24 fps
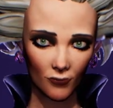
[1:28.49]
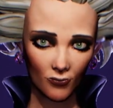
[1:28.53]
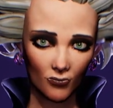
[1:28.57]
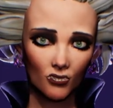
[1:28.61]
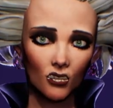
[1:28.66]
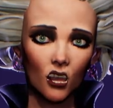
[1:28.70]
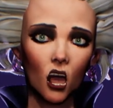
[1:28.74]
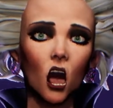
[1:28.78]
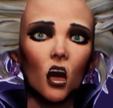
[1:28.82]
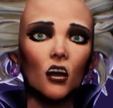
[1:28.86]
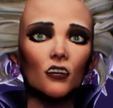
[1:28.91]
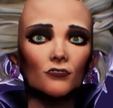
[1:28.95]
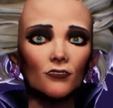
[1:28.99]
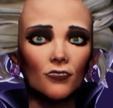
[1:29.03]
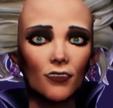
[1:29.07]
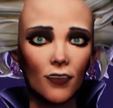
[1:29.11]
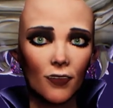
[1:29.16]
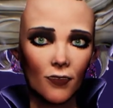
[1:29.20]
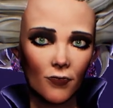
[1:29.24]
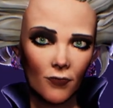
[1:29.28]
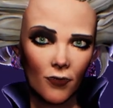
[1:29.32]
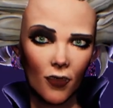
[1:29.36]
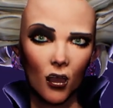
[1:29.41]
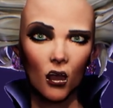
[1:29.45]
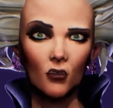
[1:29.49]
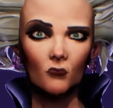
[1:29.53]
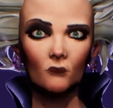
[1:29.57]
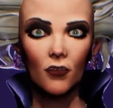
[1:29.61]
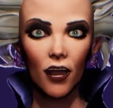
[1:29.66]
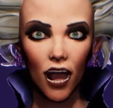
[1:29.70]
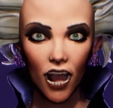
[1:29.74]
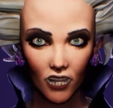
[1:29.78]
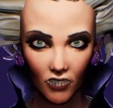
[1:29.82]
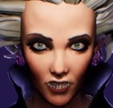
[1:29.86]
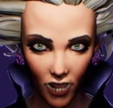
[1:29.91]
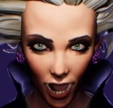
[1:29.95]
Good. You
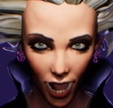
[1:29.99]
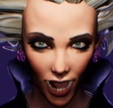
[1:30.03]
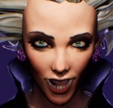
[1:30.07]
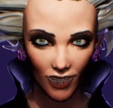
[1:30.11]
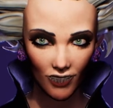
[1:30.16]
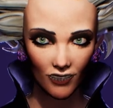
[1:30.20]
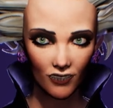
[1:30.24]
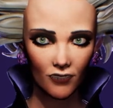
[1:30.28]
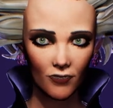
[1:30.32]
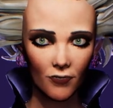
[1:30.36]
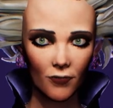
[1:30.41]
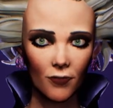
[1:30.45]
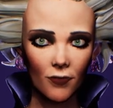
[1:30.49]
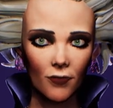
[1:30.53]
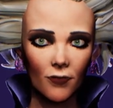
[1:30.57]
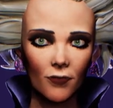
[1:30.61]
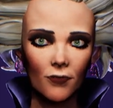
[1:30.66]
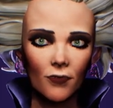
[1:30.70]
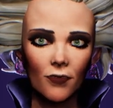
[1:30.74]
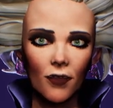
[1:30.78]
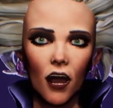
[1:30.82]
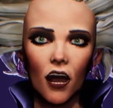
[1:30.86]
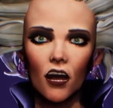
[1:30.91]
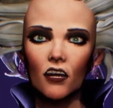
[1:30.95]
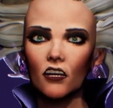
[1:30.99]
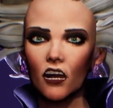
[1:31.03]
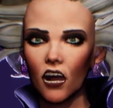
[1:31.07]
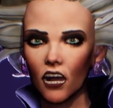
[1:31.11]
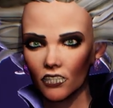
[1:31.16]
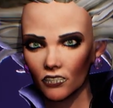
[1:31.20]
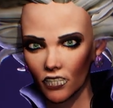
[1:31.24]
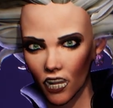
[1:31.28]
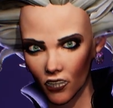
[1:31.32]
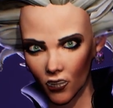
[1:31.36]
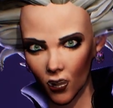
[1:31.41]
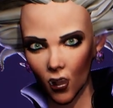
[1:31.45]
made it and I
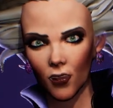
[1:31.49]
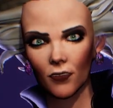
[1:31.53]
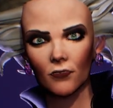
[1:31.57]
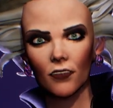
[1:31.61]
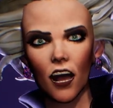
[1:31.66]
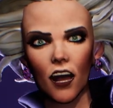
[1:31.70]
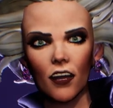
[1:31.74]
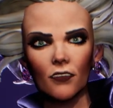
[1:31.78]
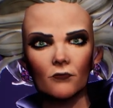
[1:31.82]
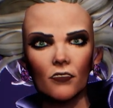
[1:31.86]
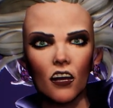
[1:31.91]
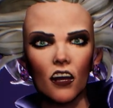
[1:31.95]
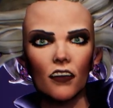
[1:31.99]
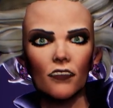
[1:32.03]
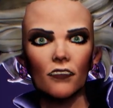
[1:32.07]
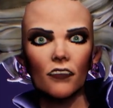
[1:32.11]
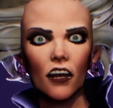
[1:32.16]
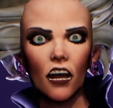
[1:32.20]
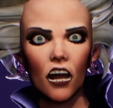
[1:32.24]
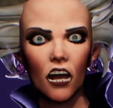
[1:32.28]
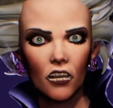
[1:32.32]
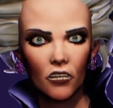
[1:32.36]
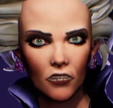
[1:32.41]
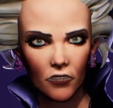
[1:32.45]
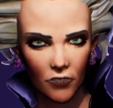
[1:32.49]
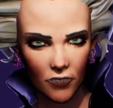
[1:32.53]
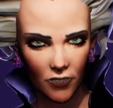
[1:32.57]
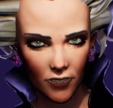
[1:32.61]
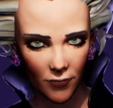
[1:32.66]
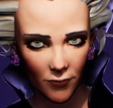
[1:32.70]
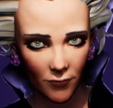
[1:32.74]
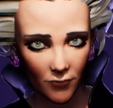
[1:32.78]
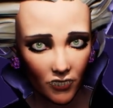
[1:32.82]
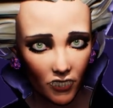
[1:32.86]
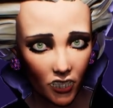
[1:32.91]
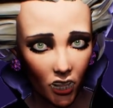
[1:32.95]
see you met my friend
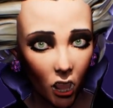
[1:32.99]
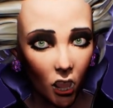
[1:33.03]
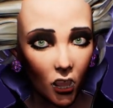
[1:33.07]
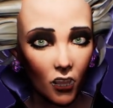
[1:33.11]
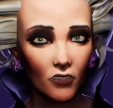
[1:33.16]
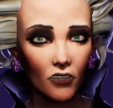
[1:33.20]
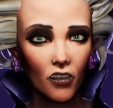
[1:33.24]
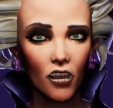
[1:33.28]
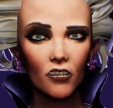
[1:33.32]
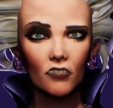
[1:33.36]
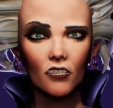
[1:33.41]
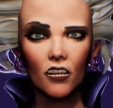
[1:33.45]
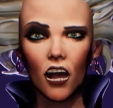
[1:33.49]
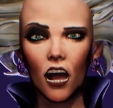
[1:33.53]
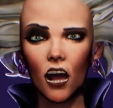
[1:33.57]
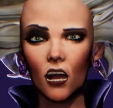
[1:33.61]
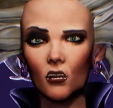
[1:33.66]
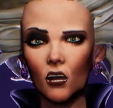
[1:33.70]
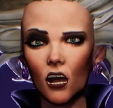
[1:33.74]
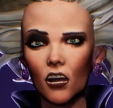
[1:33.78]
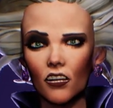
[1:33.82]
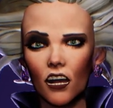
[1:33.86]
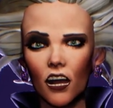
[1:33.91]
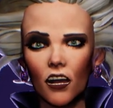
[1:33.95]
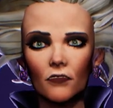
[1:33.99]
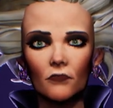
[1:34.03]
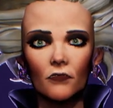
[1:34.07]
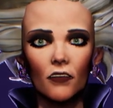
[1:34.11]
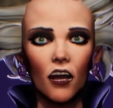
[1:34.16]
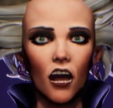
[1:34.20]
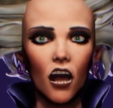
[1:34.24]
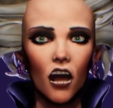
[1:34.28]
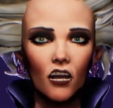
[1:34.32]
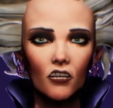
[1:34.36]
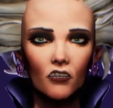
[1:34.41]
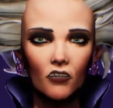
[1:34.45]
sooner than I was
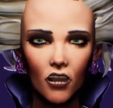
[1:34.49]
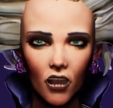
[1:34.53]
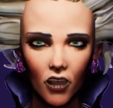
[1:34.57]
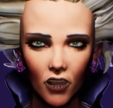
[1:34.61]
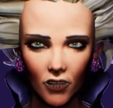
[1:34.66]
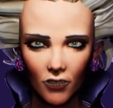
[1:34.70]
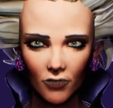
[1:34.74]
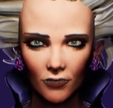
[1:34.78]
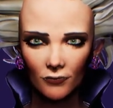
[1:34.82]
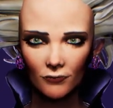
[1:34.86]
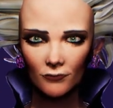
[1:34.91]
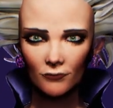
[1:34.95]
expecting.